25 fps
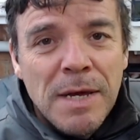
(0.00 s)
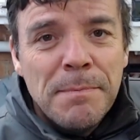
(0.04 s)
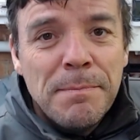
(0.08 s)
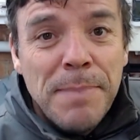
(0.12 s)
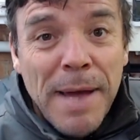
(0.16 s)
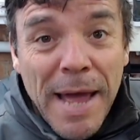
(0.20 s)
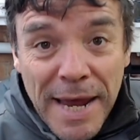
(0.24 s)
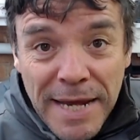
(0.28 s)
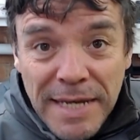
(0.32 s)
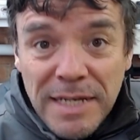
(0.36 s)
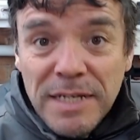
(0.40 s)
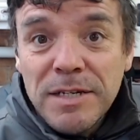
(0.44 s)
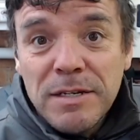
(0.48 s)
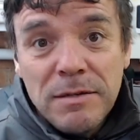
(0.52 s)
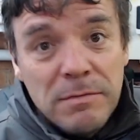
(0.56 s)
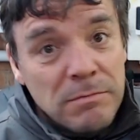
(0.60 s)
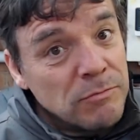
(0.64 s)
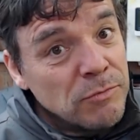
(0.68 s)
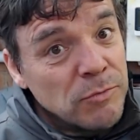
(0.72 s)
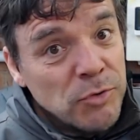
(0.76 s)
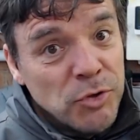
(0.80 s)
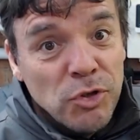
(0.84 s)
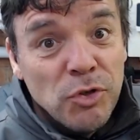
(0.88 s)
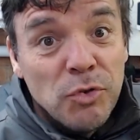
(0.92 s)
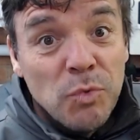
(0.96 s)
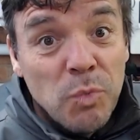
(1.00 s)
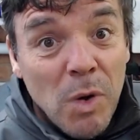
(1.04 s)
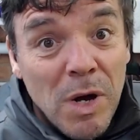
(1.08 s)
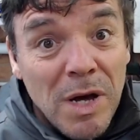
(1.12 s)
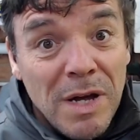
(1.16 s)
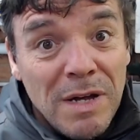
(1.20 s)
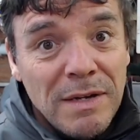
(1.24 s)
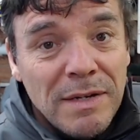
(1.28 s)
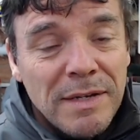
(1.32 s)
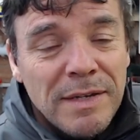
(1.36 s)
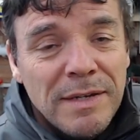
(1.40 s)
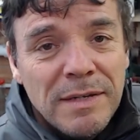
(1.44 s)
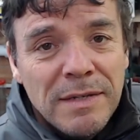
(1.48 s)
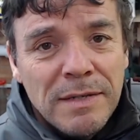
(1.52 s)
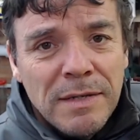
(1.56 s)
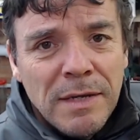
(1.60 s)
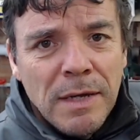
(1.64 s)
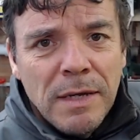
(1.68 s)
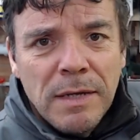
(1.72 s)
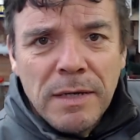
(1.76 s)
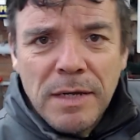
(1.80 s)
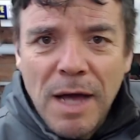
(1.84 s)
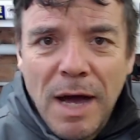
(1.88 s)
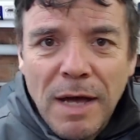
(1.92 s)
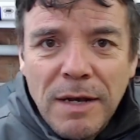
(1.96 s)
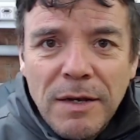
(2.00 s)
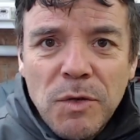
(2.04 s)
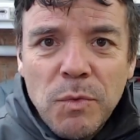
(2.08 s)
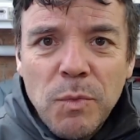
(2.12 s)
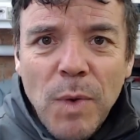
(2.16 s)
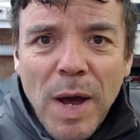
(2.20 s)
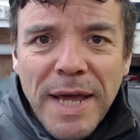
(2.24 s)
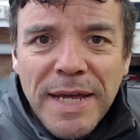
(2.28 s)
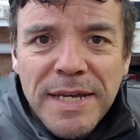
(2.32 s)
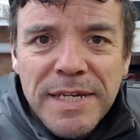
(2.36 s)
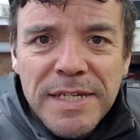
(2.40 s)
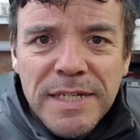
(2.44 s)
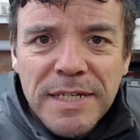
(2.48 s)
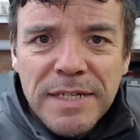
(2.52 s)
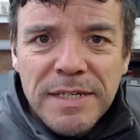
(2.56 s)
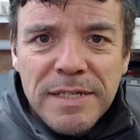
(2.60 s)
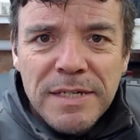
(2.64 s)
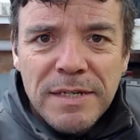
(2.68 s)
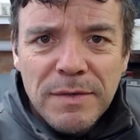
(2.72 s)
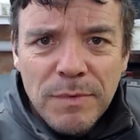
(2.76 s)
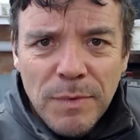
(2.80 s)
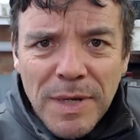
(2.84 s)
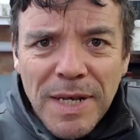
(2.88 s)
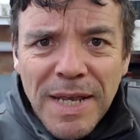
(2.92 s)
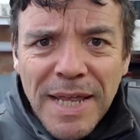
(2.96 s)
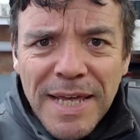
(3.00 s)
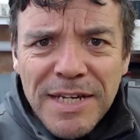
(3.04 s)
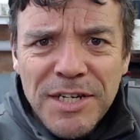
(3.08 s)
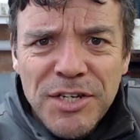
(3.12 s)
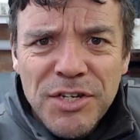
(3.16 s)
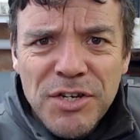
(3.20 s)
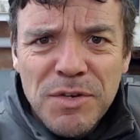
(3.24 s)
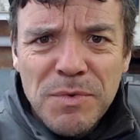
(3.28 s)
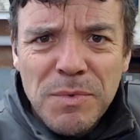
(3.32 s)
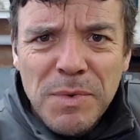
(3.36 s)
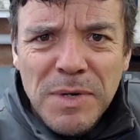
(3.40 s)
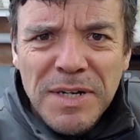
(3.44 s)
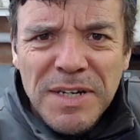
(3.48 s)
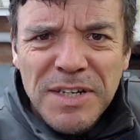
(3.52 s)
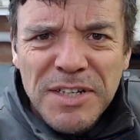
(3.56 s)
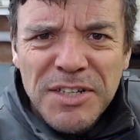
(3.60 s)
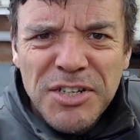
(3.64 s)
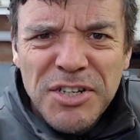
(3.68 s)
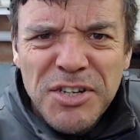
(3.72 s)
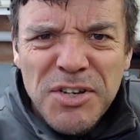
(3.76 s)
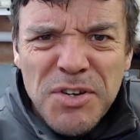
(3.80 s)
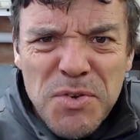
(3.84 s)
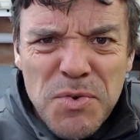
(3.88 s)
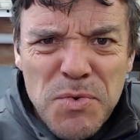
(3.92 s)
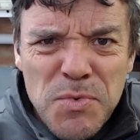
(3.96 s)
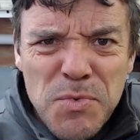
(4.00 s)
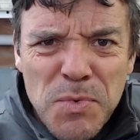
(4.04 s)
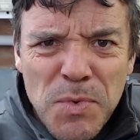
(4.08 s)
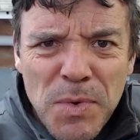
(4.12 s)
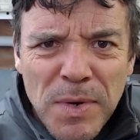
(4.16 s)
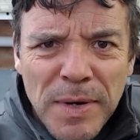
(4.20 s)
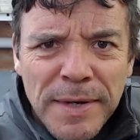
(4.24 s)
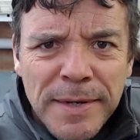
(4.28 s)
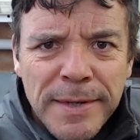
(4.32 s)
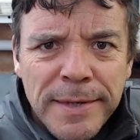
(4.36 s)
Paint should work. Coloured waxes, well, they should work too.